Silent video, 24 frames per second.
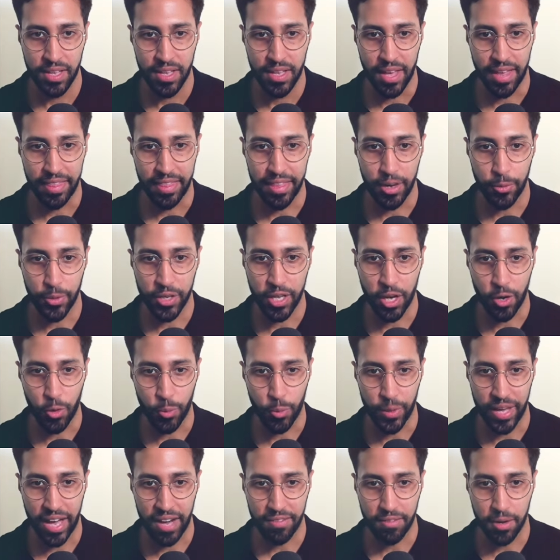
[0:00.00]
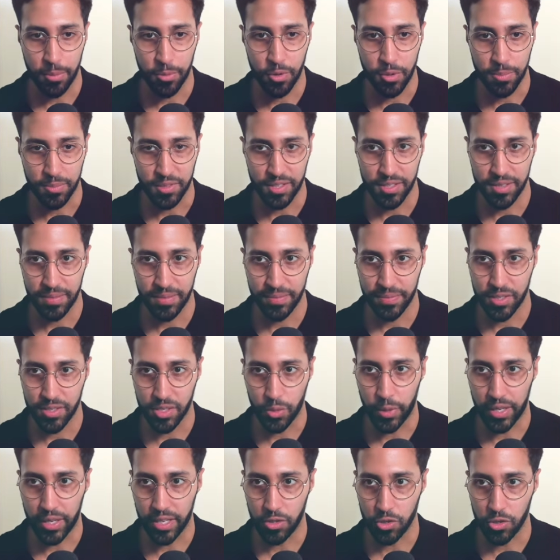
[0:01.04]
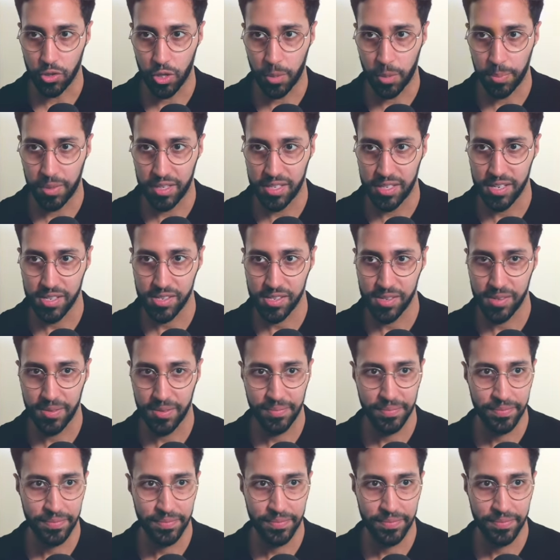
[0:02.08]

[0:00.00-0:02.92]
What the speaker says: And there we go, we have our prompt. So we can just copy this.